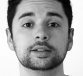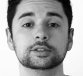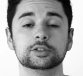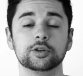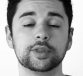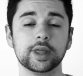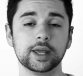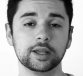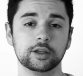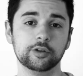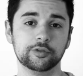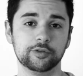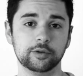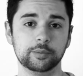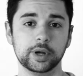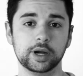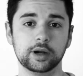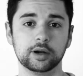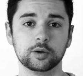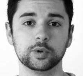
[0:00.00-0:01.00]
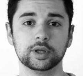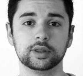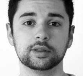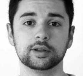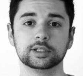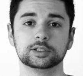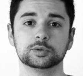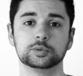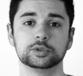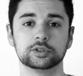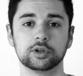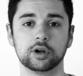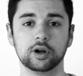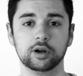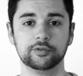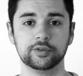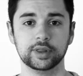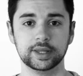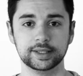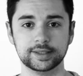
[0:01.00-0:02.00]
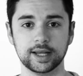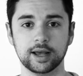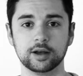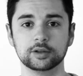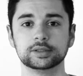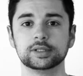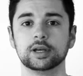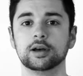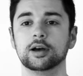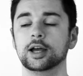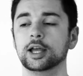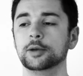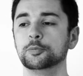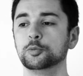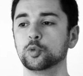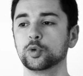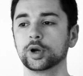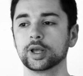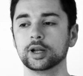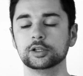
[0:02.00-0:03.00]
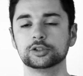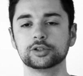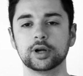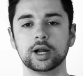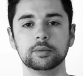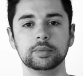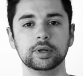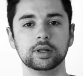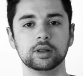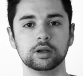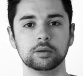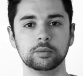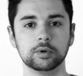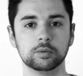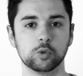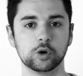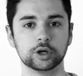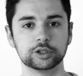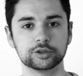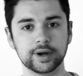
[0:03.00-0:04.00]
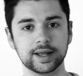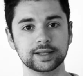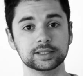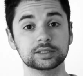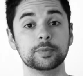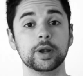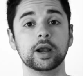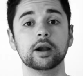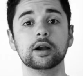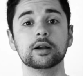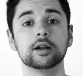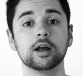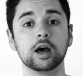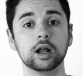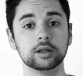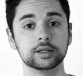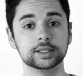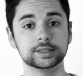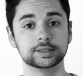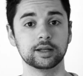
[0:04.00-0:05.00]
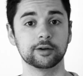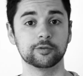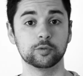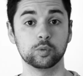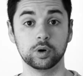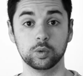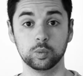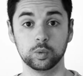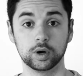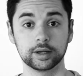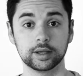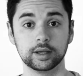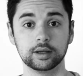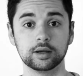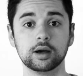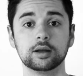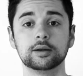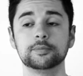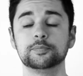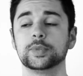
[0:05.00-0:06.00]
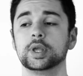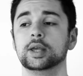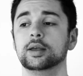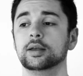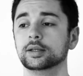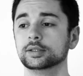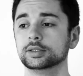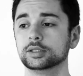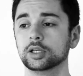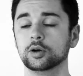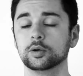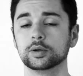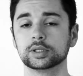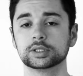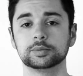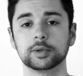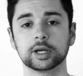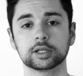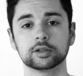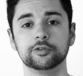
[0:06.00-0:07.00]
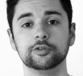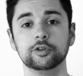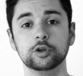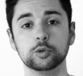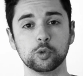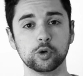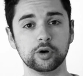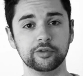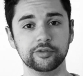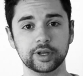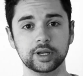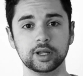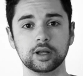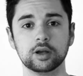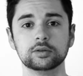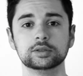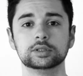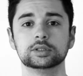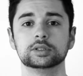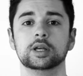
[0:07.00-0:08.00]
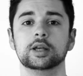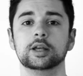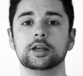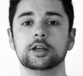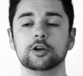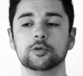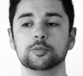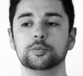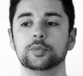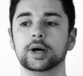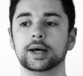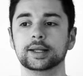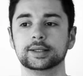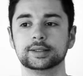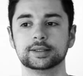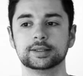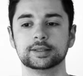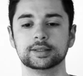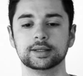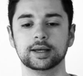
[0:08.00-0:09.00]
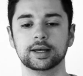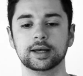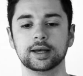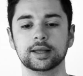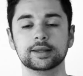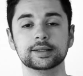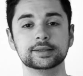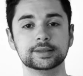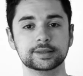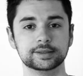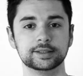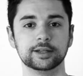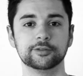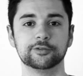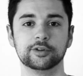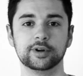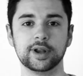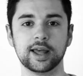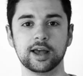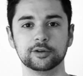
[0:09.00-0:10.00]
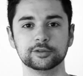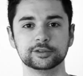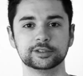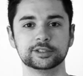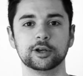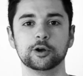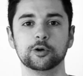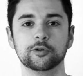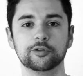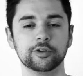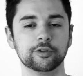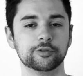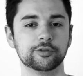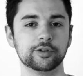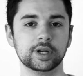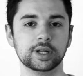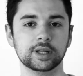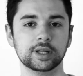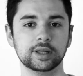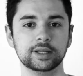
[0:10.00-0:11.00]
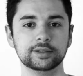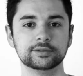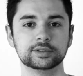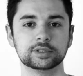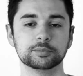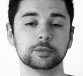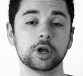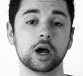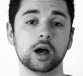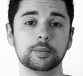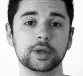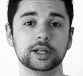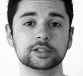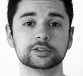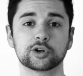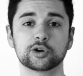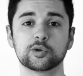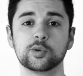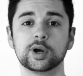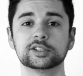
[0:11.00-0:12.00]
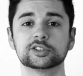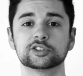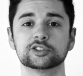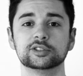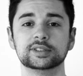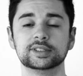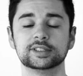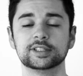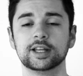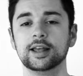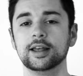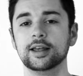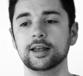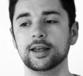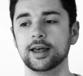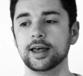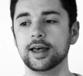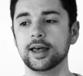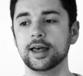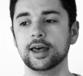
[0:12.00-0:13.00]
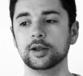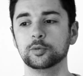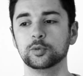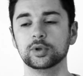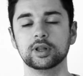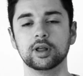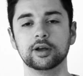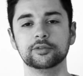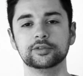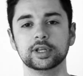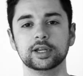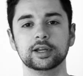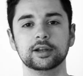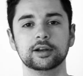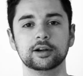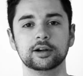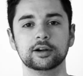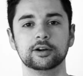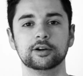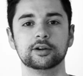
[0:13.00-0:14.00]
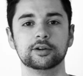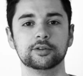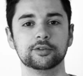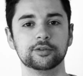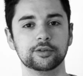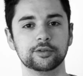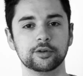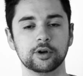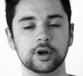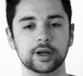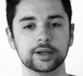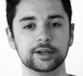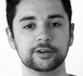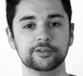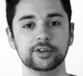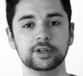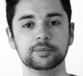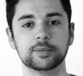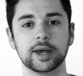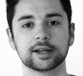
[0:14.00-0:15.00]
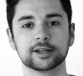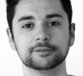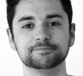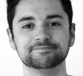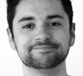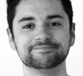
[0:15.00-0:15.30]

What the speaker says: So thank you for bearing with us. We're sorry for the downtime. We're going to try to be a little bit more transparent on the stuff we're working on. So expect a few more videos, but this is it for now. So feel free to leave some comments or questions, and we'd love to hear your feedback.